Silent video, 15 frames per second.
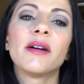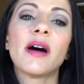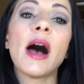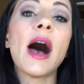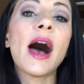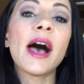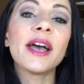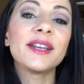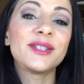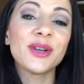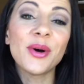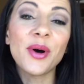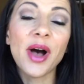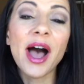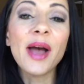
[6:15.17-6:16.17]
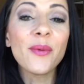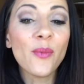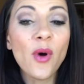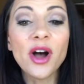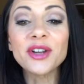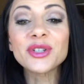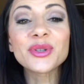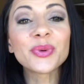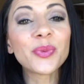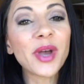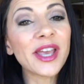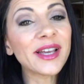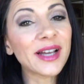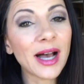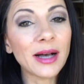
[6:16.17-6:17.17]
I want to
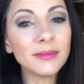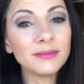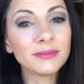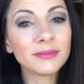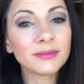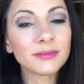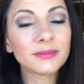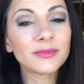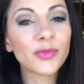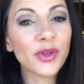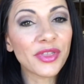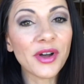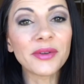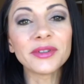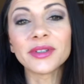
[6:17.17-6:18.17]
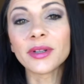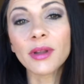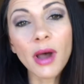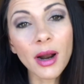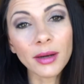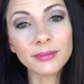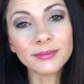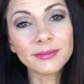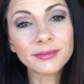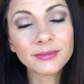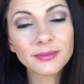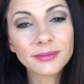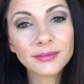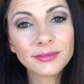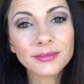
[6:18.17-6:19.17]
wake up without an alarm.
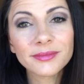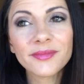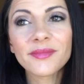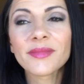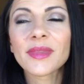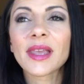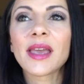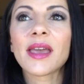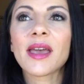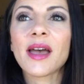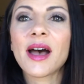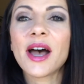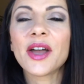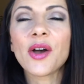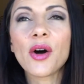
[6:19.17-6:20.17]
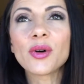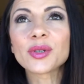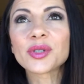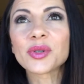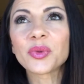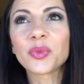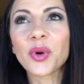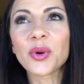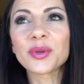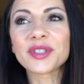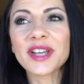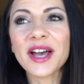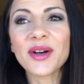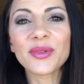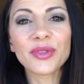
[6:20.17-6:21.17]
I also wrote
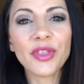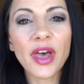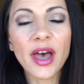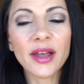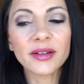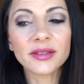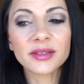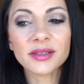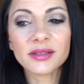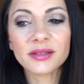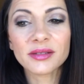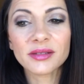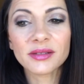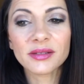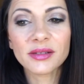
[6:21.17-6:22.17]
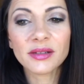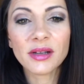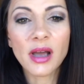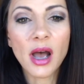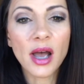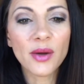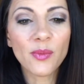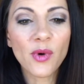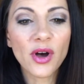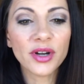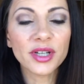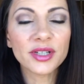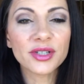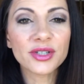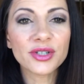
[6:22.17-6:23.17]
down that I
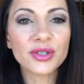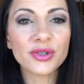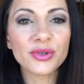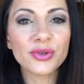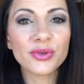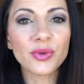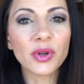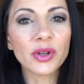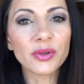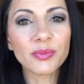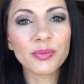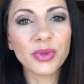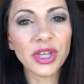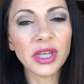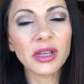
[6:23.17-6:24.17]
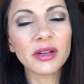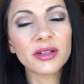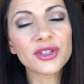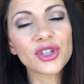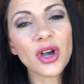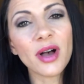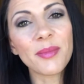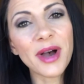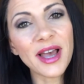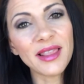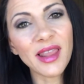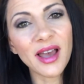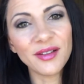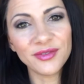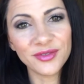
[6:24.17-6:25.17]
wanted to be in a job I
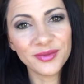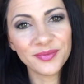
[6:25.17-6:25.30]
love.